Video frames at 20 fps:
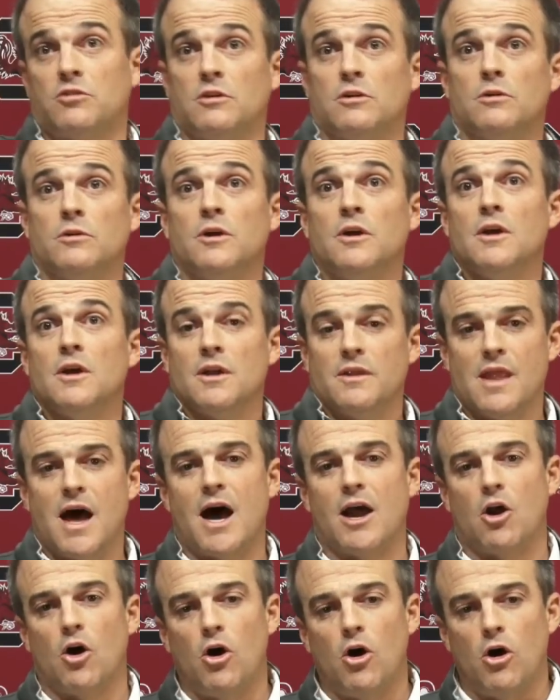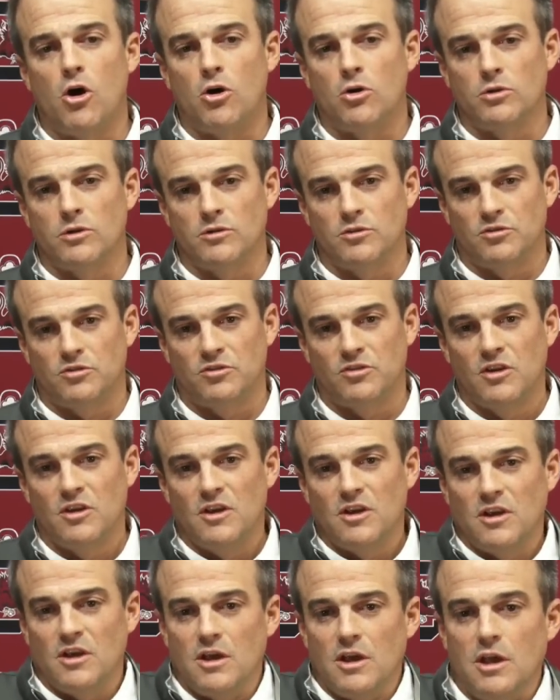So not all
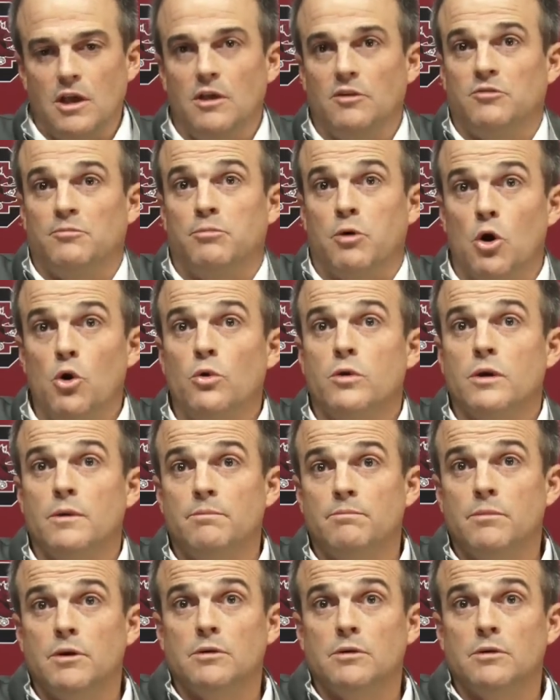is broken,